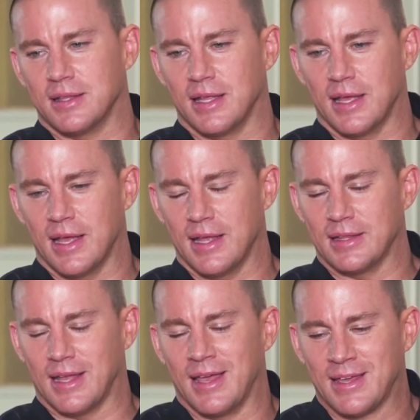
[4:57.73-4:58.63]

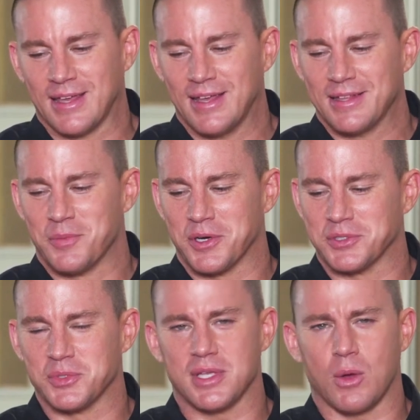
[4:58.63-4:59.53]
And like the
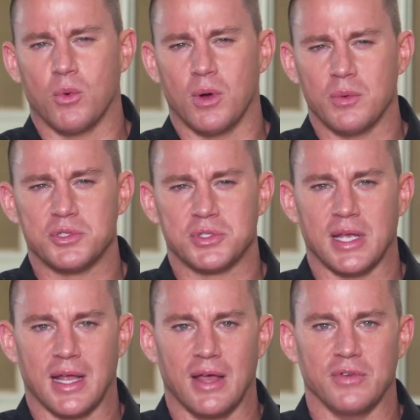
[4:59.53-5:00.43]
person was like, well, what would you say
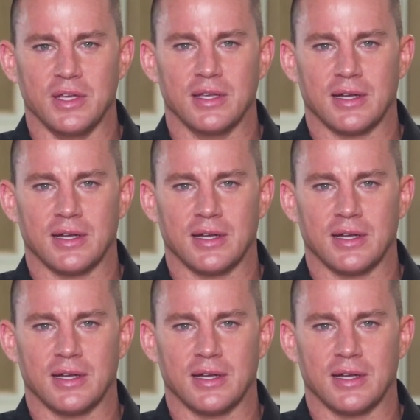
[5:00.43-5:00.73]
to Evie?